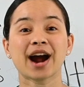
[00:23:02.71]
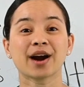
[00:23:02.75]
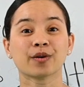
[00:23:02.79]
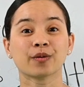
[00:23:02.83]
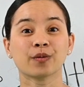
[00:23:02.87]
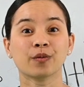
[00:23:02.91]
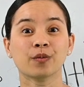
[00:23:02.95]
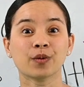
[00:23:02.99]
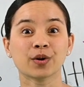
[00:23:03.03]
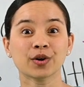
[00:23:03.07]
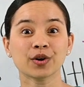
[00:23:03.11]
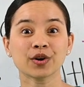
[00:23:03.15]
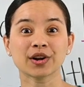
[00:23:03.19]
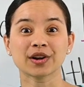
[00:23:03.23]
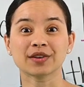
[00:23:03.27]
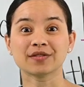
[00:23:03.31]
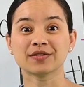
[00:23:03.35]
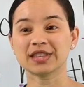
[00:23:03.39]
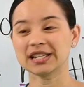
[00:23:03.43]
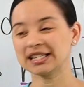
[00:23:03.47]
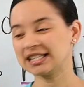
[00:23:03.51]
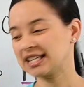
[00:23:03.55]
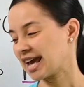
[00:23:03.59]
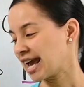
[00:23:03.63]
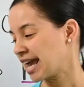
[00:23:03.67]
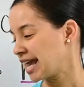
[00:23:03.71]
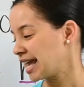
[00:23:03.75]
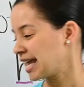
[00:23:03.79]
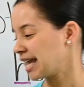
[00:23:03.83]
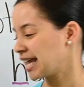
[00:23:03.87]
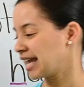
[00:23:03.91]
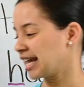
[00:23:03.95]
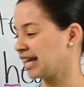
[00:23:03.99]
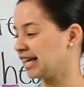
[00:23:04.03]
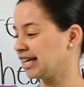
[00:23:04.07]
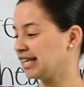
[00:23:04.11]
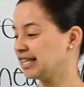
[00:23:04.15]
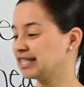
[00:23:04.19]
Our word of the day
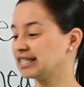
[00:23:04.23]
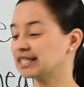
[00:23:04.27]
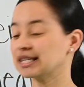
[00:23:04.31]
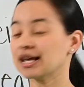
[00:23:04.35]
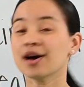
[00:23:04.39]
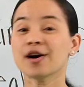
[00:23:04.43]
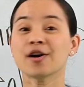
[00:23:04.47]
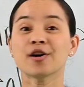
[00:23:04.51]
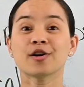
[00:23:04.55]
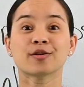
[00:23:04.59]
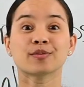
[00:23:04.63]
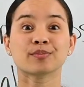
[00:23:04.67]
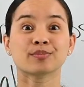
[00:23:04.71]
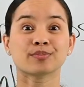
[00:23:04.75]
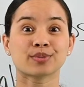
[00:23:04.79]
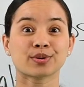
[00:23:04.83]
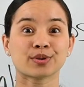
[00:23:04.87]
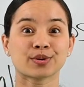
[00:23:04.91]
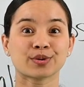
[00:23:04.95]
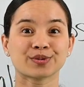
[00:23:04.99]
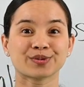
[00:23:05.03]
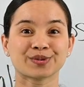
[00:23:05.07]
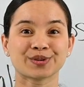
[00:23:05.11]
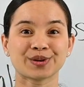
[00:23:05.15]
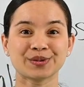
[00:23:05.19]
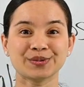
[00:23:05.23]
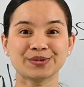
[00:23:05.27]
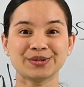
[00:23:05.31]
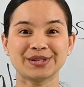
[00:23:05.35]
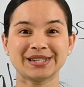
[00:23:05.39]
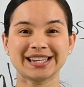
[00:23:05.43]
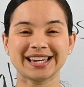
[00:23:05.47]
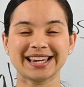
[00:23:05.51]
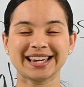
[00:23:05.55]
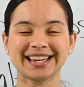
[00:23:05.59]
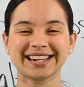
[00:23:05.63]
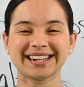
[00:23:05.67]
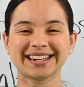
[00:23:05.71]
is
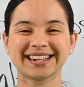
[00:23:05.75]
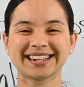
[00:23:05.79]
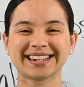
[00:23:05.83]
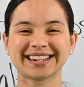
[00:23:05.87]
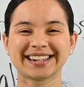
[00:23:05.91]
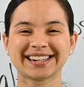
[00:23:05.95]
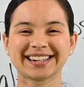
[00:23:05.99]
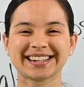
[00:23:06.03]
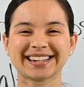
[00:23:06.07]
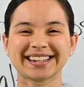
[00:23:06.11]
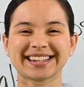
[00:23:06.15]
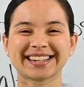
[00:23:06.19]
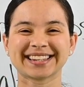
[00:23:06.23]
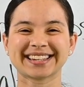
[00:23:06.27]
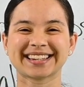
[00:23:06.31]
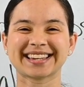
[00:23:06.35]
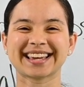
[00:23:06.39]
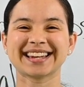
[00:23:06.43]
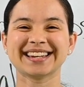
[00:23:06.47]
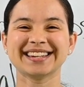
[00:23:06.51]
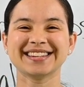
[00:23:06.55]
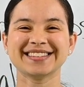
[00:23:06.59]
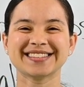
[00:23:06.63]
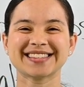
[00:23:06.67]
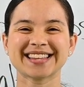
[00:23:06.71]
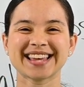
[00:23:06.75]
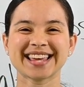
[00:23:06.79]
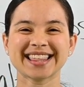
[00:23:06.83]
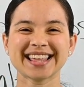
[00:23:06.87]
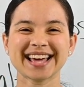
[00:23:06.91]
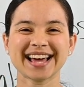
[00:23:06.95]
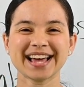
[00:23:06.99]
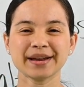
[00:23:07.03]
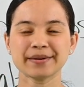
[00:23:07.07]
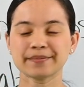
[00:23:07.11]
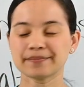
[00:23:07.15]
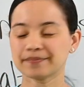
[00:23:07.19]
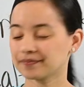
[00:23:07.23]
protein. Can you say
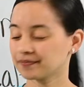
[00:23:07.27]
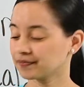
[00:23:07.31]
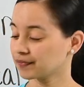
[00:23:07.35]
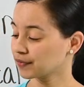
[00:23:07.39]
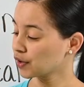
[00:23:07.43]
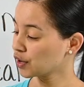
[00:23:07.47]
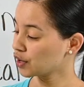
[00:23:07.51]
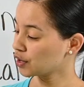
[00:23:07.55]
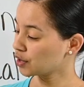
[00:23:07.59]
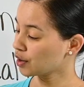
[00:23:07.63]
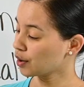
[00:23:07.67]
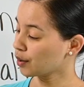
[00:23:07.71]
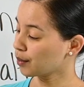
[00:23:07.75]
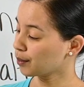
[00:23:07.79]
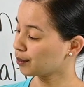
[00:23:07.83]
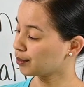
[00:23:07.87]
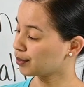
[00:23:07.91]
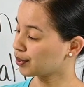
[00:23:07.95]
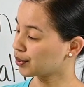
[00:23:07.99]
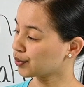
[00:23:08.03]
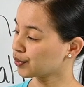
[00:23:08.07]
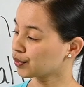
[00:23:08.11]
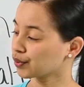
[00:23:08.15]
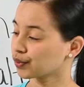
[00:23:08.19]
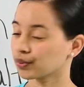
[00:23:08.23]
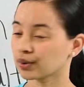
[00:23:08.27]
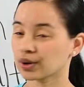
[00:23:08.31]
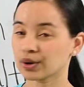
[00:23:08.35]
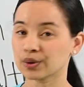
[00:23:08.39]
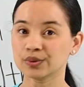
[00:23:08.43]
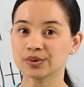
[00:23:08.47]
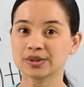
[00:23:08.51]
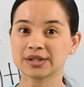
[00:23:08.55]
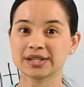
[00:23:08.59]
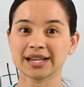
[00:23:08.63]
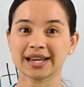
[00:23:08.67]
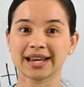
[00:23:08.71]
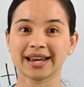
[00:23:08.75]
that?
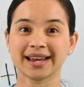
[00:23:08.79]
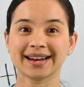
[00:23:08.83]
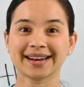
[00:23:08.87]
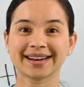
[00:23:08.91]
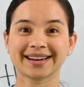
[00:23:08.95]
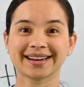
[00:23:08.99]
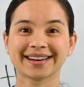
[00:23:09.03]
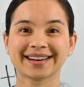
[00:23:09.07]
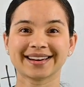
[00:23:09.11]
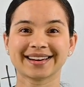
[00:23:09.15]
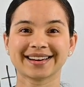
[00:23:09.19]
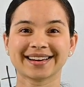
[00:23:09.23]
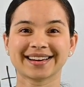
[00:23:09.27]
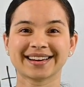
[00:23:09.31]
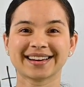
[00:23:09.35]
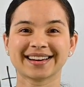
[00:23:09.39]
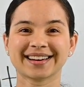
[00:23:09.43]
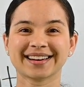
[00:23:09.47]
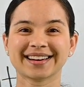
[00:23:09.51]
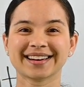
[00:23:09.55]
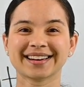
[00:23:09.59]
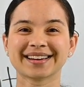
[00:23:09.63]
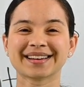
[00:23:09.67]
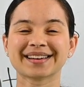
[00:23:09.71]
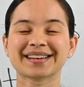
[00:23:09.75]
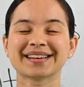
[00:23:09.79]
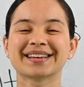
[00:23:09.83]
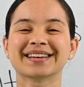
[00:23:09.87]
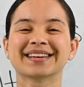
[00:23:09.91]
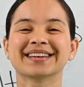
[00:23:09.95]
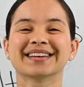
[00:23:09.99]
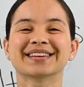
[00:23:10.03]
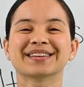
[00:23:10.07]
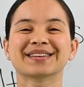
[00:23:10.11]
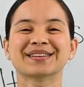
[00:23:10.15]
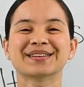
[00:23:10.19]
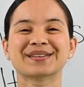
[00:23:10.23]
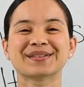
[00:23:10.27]
Protein.
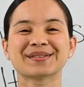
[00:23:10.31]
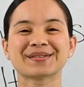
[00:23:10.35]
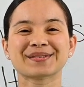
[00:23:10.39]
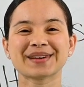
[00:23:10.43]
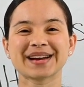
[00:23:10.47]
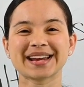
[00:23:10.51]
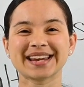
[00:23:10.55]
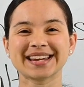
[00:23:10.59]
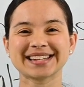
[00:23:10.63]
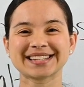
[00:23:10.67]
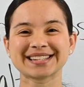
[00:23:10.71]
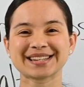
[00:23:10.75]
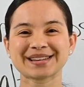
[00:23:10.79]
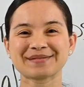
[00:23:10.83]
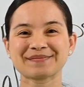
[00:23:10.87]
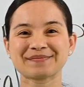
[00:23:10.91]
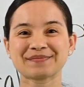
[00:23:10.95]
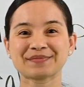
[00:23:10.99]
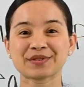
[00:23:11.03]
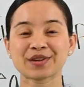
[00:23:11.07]
Great.